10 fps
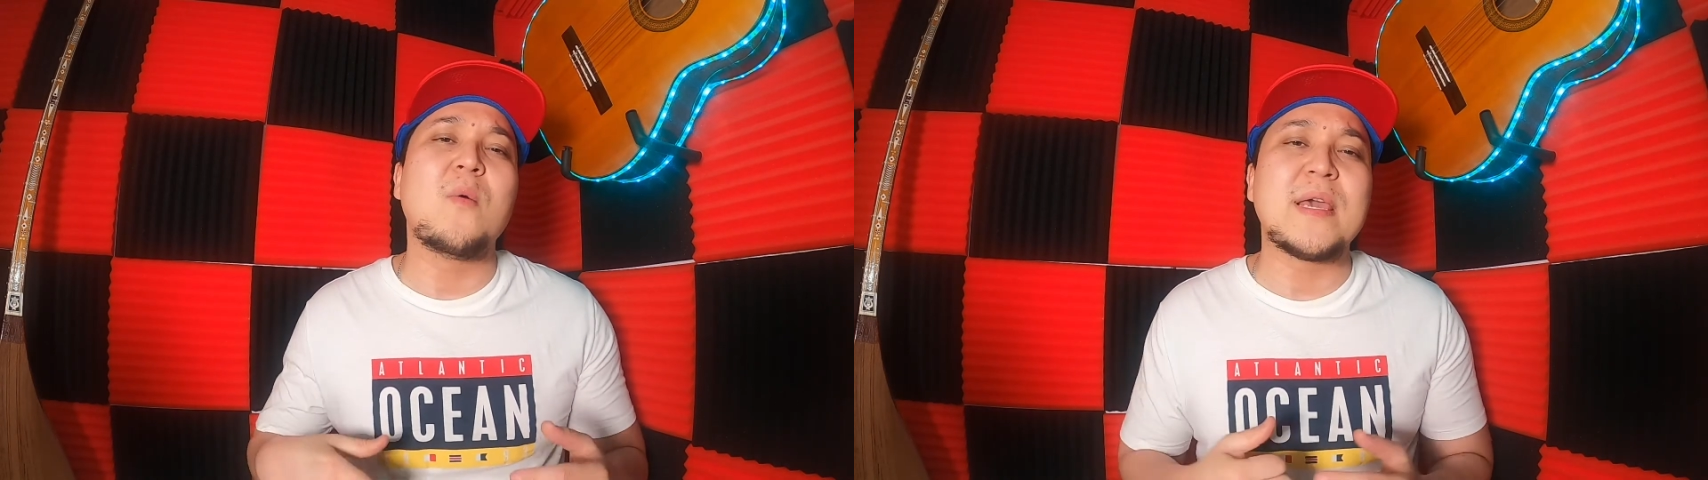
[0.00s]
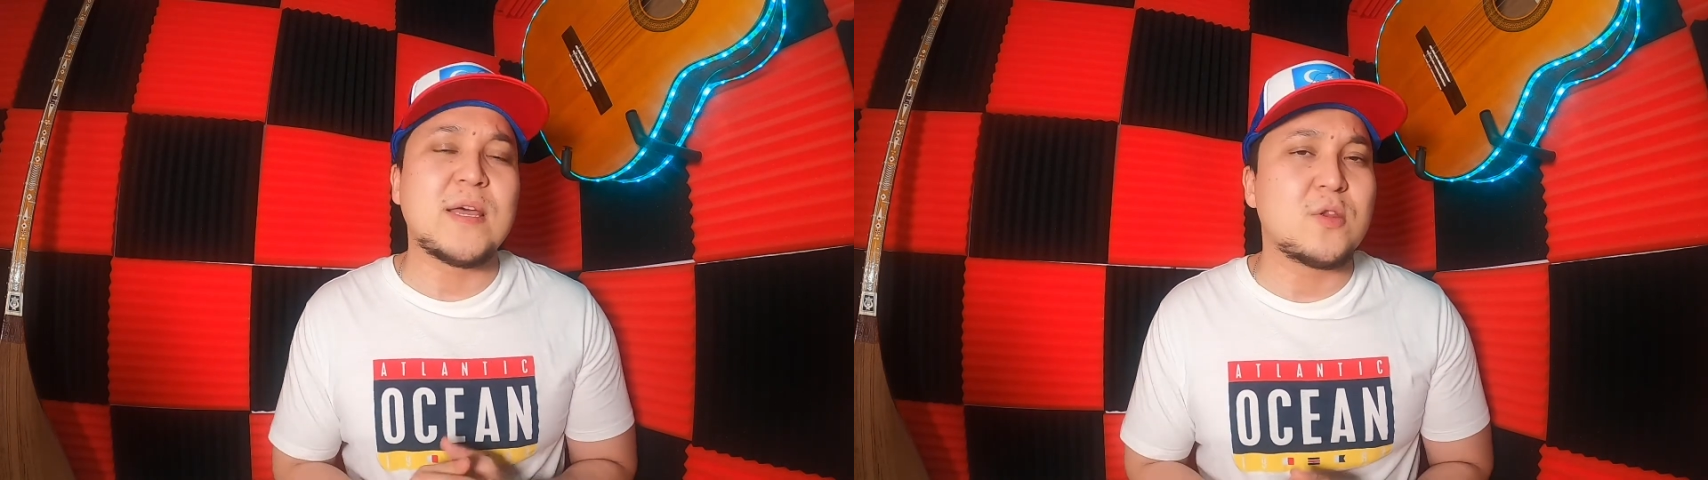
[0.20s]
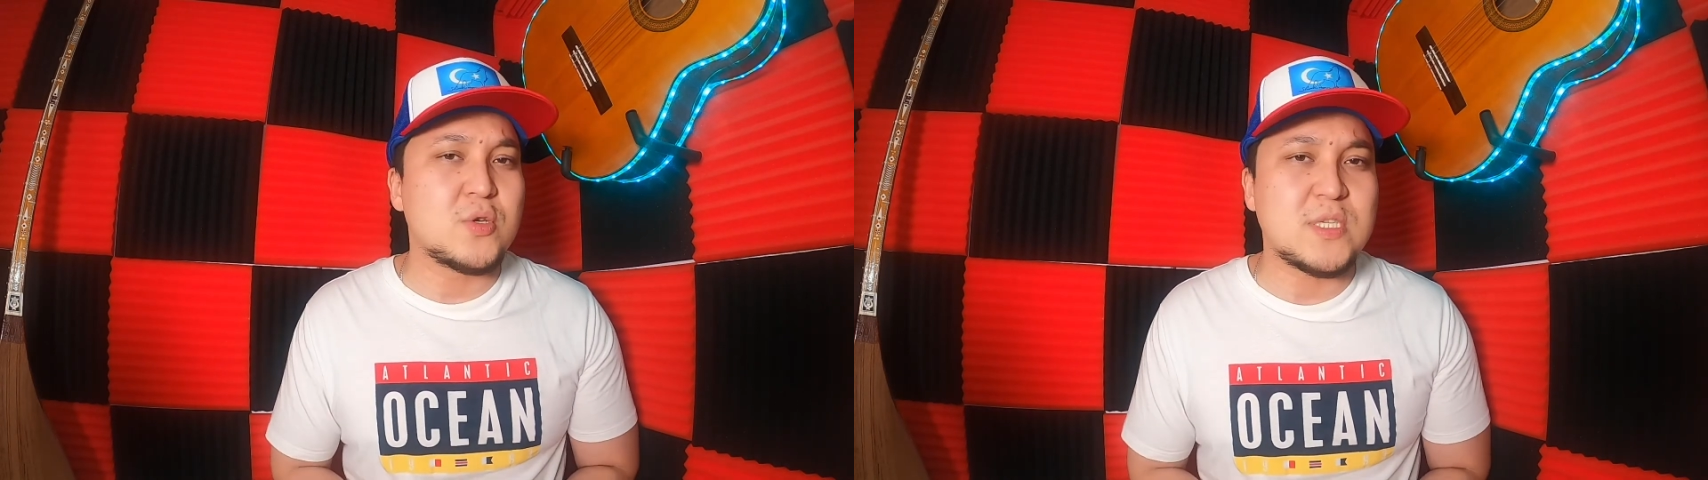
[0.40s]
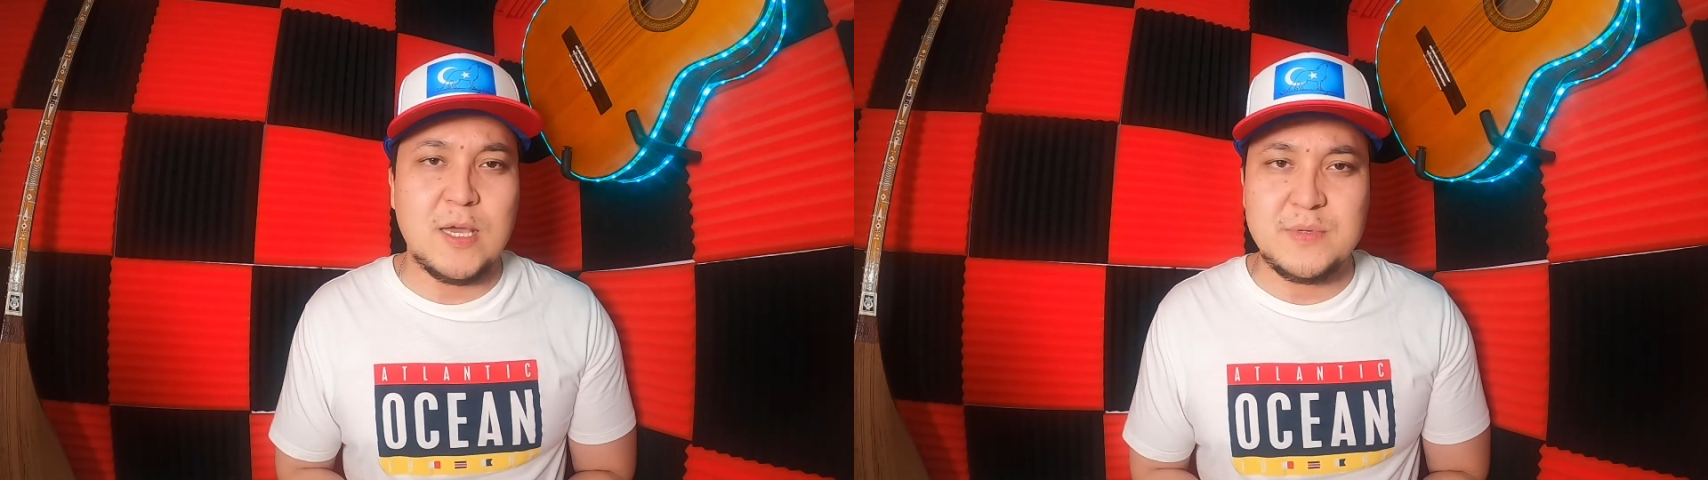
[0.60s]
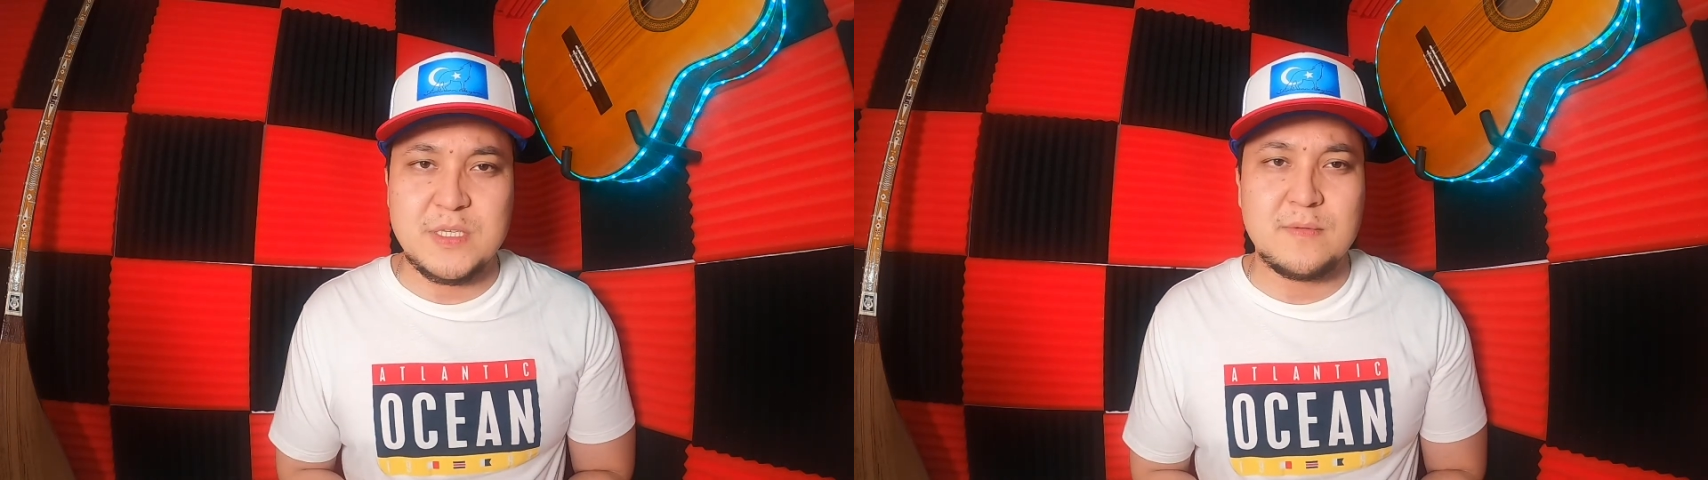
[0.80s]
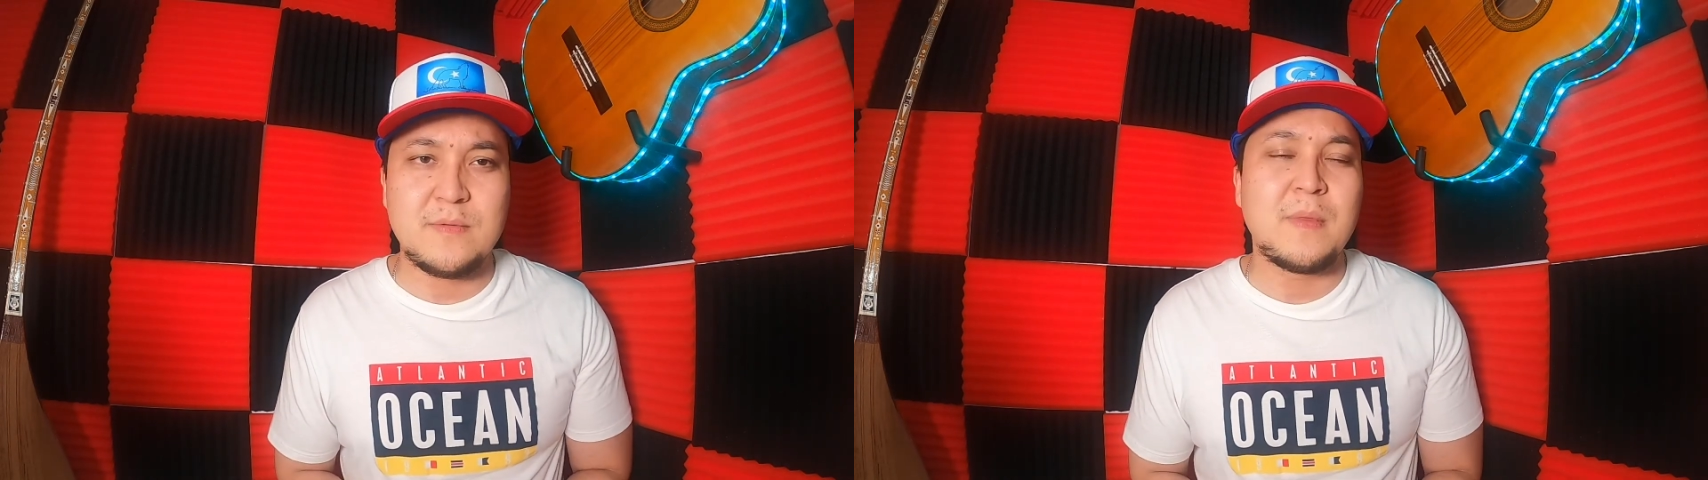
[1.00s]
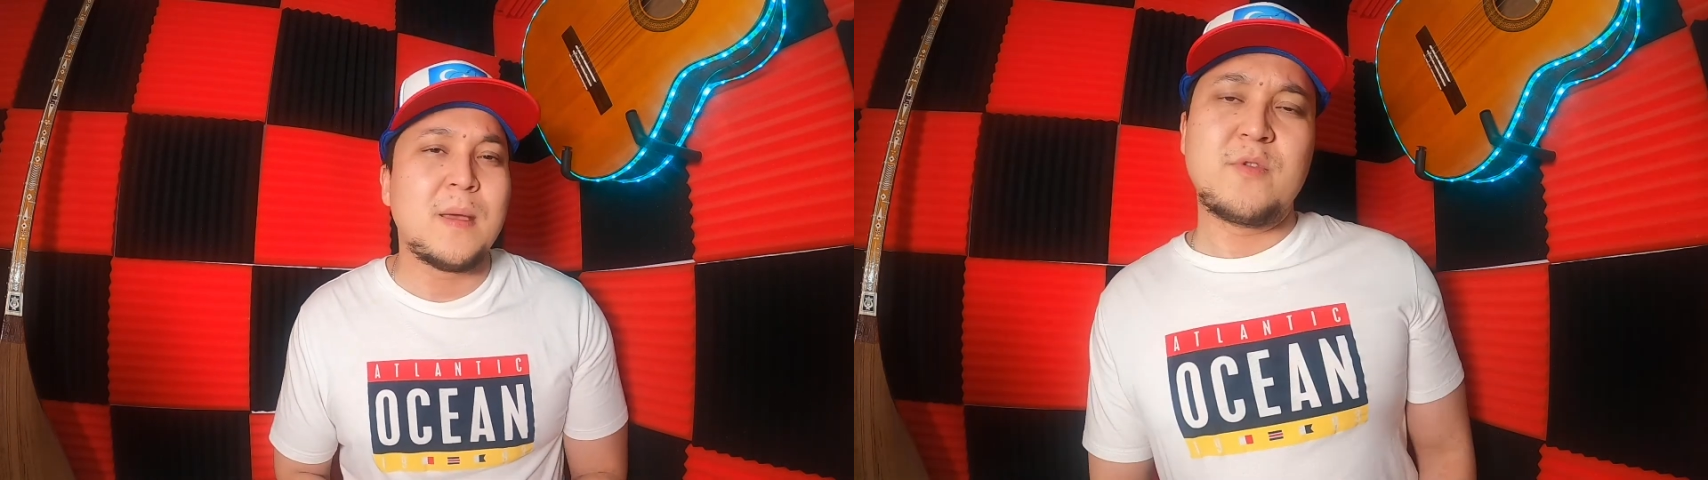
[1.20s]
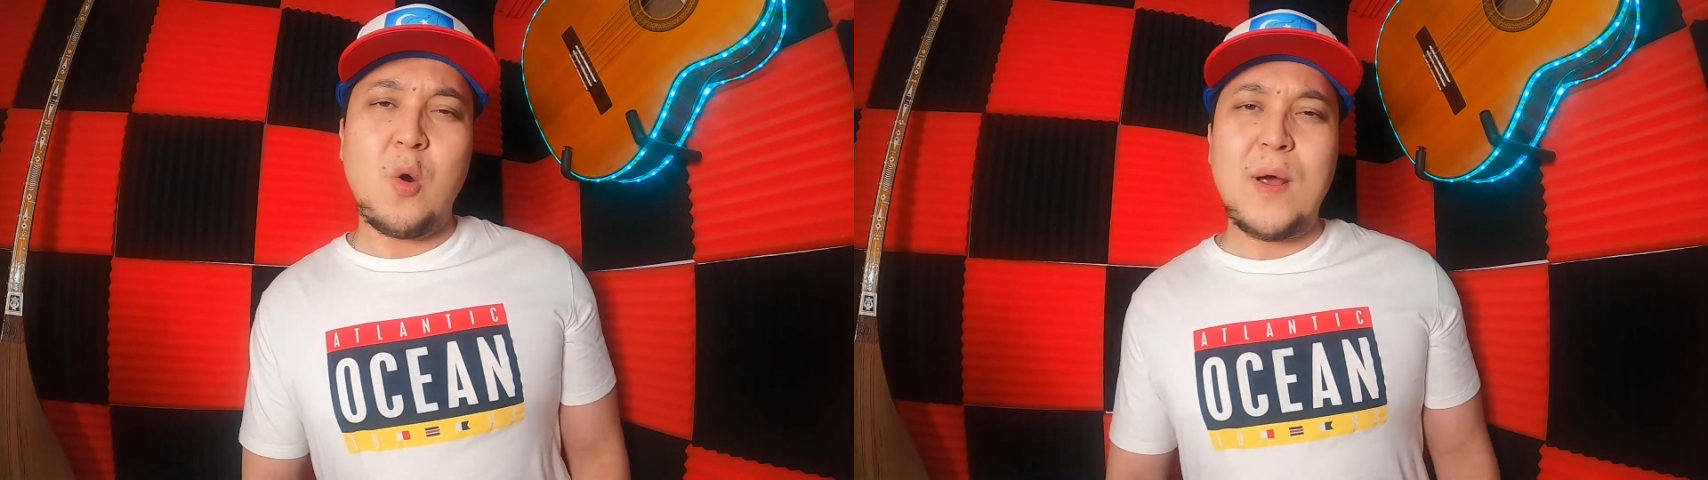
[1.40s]
we can do something.
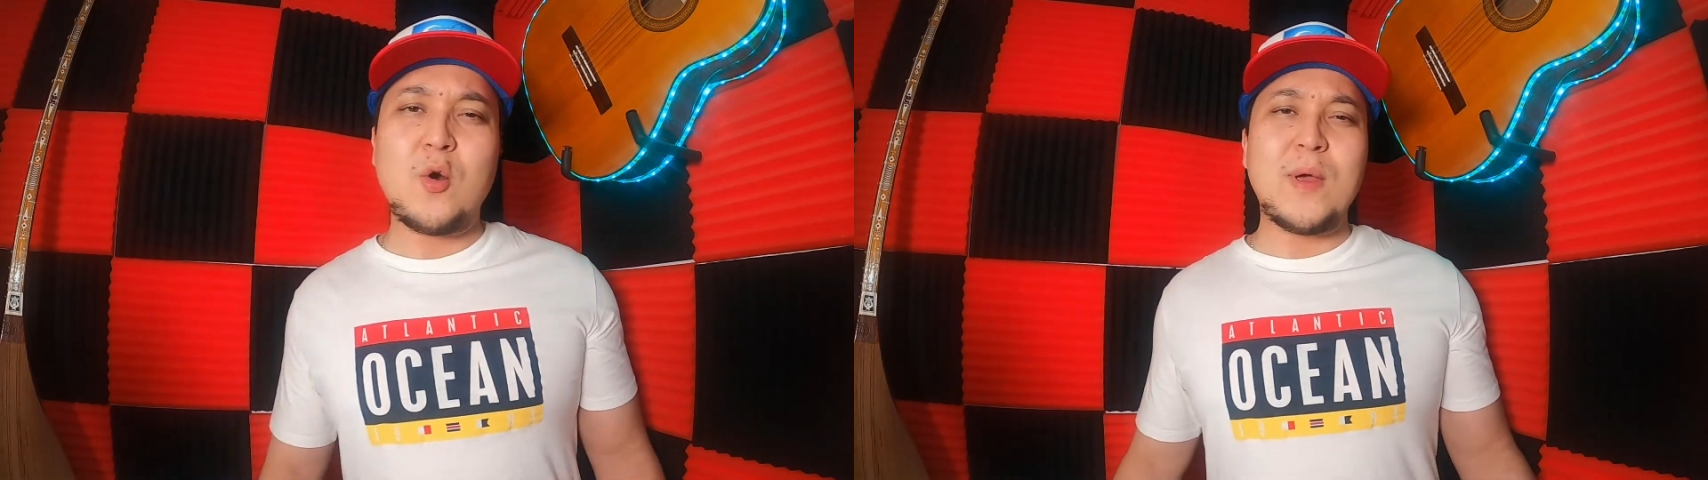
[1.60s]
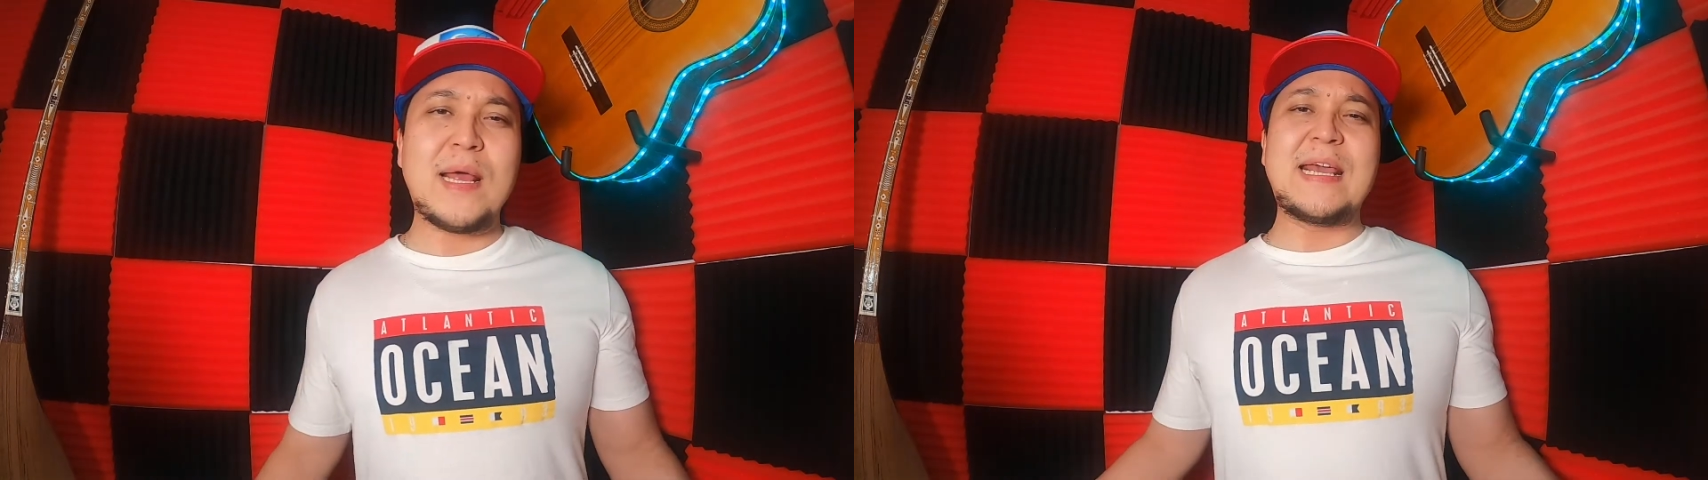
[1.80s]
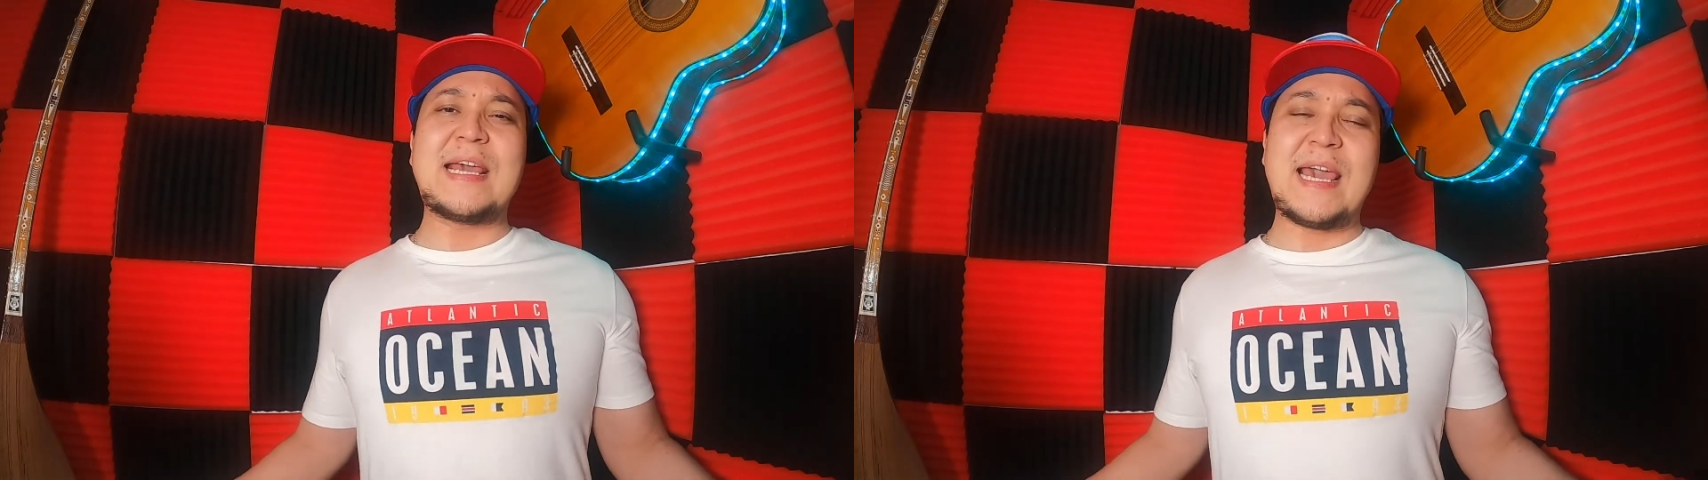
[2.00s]
No one really